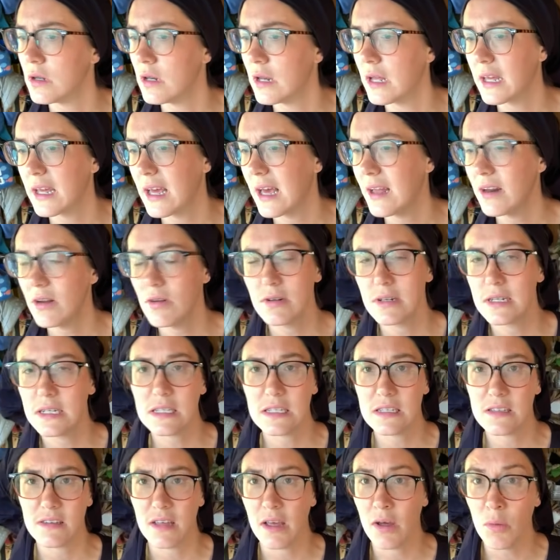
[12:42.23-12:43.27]
Like, I don't need
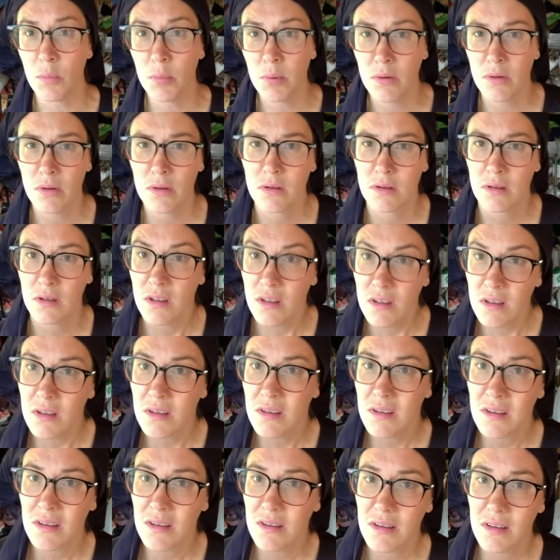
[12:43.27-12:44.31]
this help.
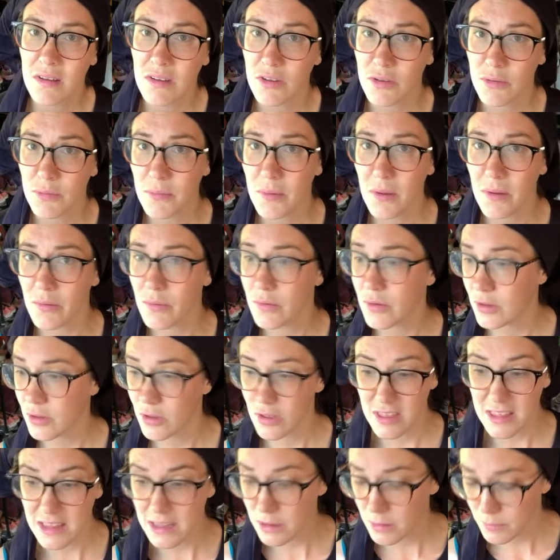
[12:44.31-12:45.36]
You think